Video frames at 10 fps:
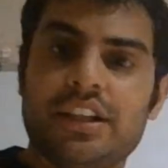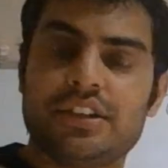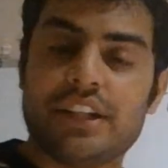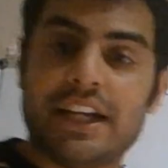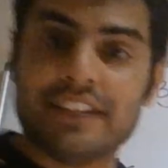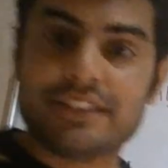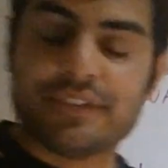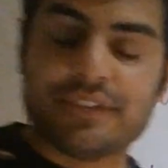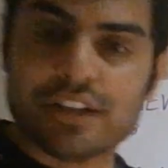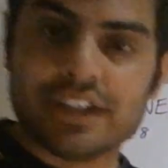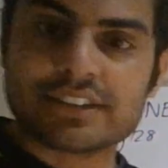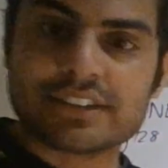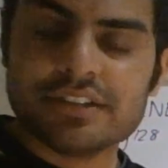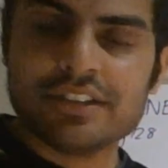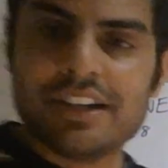today's video
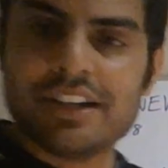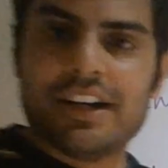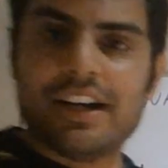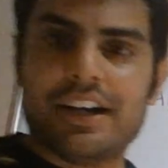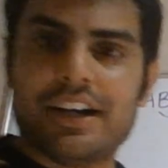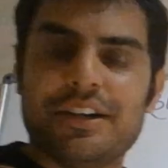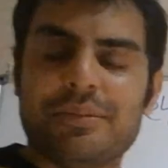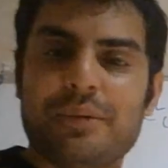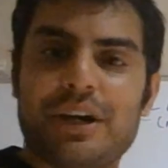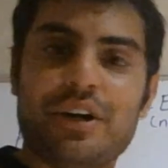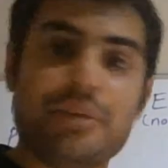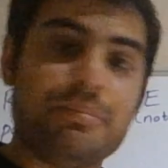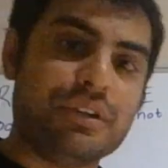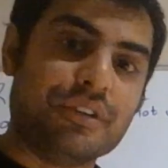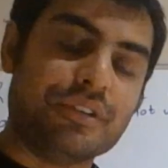lesson. I hope
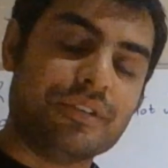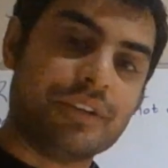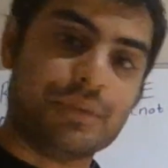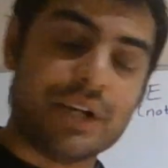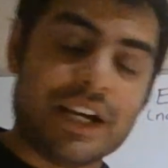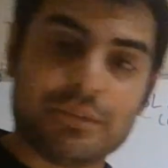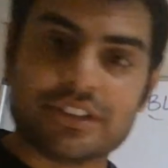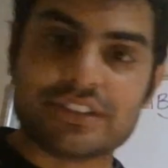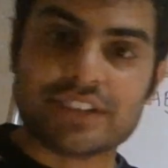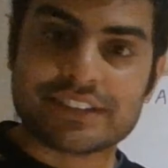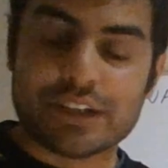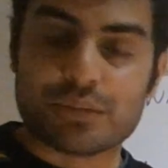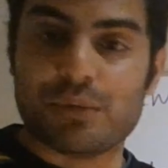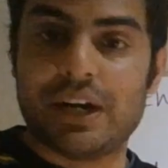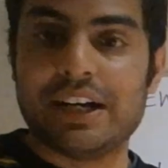you were able to suss out
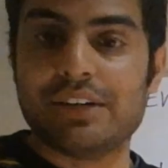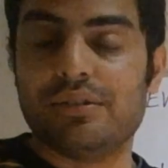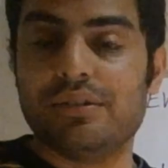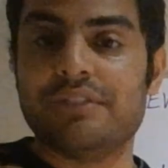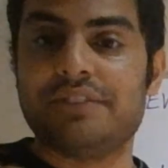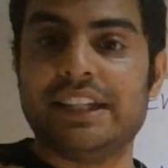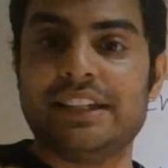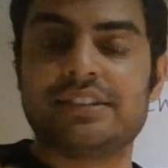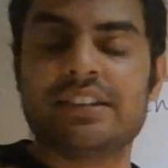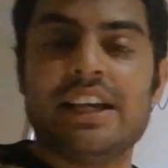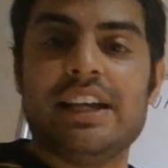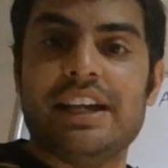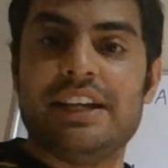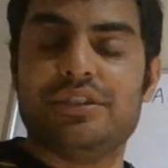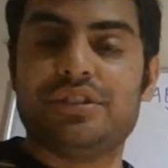why all of these
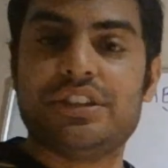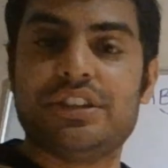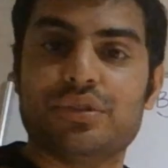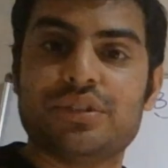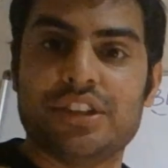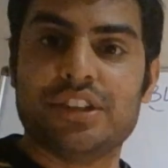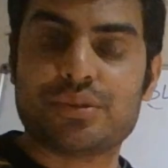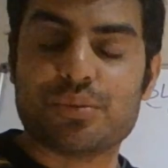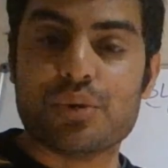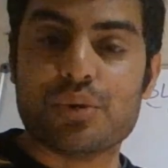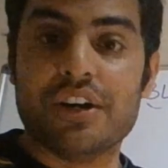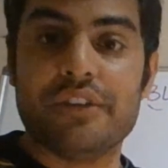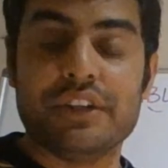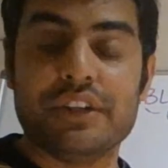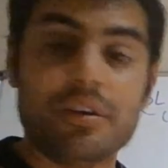energy sources were
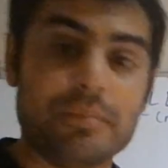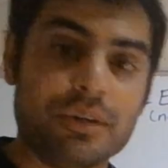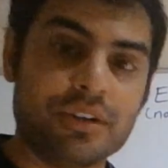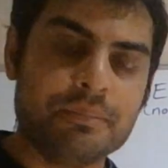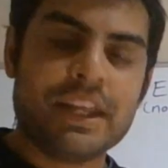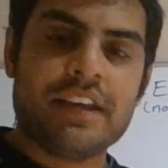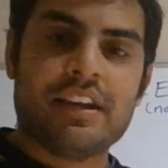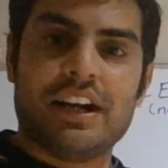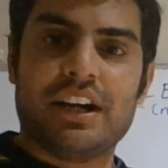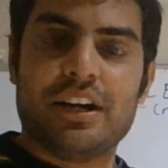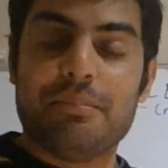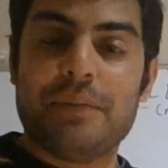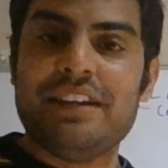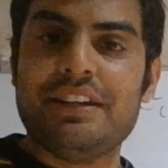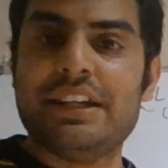renewable.
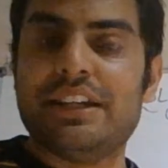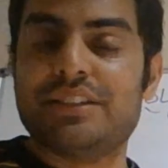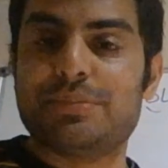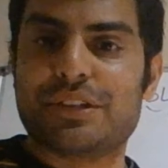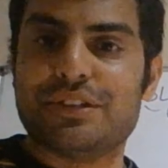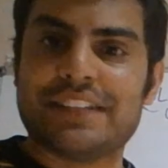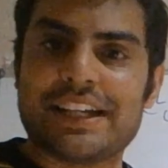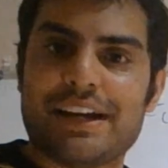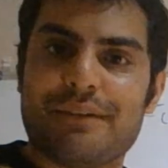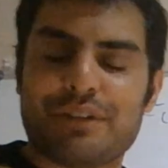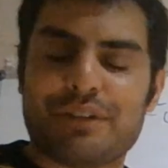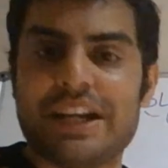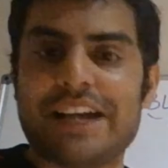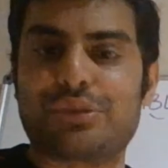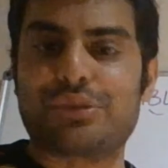Mainly it's because they come from
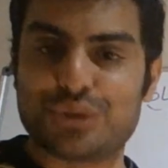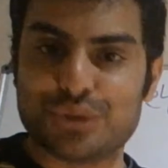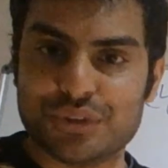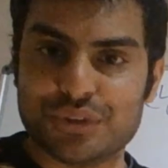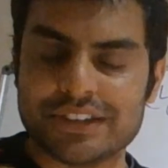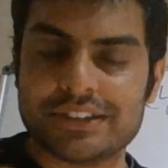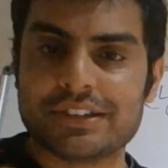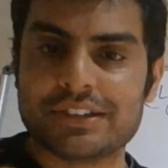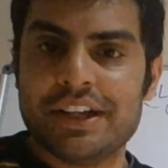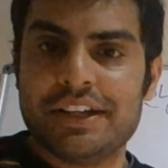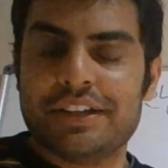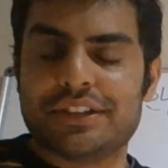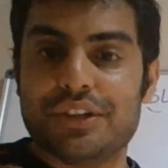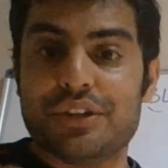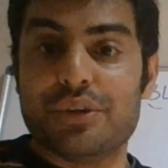natural sources.
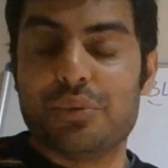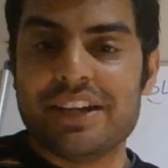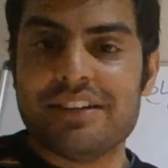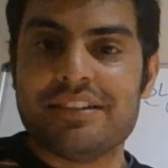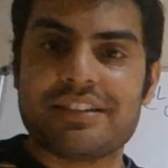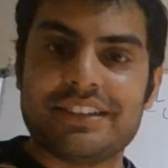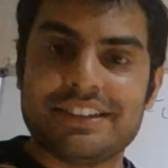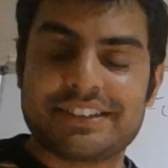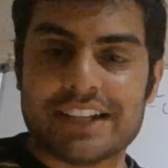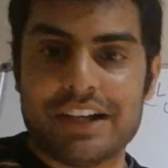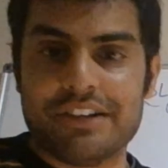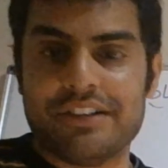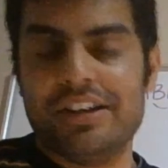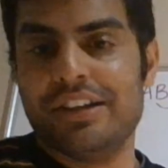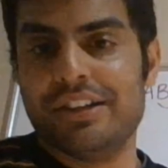So the wind, the
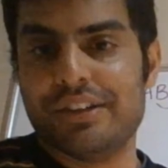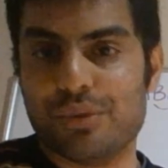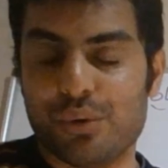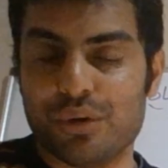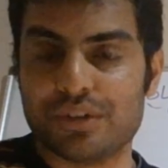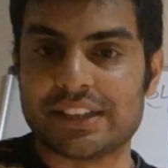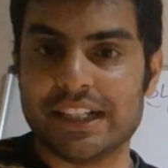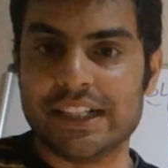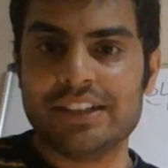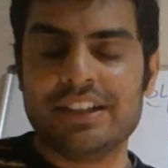sun, the water,